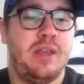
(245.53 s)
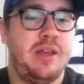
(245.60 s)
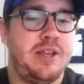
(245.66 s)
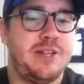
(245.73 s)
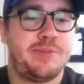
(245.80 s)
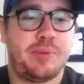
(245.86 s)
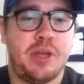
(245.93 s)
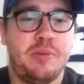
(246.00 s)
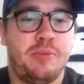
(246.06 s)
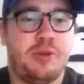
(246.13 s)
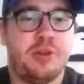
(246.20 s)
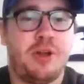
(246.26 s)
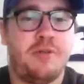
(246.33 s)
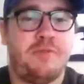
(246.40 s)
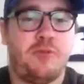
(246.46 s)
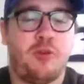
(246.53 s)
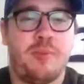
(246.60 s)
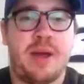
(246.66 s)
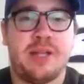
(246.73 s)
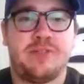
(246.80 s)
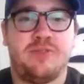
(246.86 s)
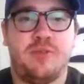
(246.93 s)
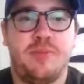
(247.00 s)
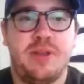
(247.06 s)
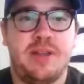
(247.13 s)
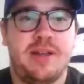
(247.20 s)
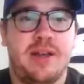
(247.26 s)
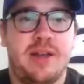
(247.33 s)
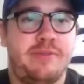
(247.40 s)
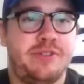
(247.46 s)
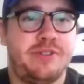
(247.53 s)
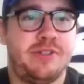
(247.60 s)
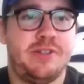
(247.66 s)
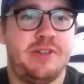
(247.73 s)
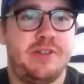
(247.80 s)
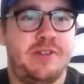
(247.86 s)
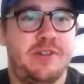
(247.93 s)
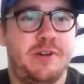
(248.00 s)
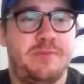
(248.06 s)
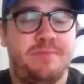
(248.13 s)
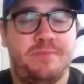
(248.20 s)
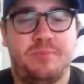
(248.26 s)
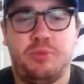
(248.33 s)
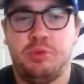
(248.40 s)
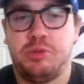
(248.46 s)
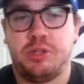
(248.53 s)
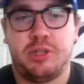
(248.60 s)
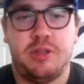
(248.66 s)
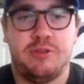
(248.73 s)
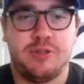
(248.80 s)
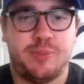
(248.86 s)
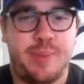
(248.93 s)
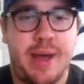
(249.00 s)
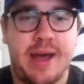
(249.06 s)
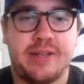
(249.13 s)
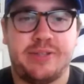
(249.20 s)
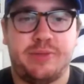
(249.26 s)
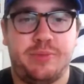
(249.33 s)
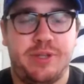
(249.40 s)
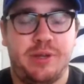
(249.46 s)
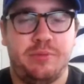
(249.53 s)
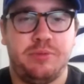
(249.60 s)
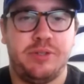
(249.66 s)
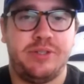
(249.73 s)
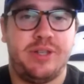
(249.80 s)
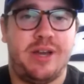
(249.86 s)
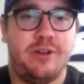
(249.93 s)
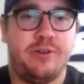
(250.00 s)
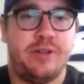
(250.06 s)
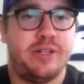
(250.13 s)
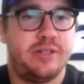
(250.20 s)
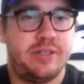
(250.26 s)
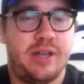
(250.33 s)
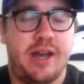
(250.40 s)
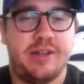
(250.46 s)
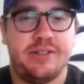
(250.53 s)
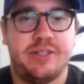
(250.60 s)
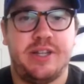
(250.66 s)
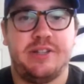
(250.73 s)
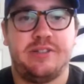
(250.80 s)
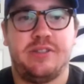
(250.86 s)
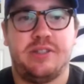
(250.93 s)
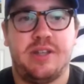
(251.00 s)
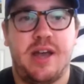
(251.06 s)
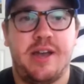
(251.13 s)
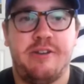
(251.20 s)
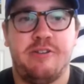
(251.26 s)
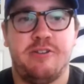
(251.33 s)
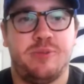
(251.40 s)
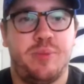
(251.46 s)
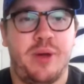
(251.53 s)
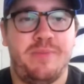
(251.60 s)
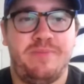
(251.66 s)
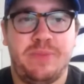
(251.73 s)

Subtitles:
He's playable in all formats for me. Obviously, we look years past and we didn't really target guys against the Tigers, but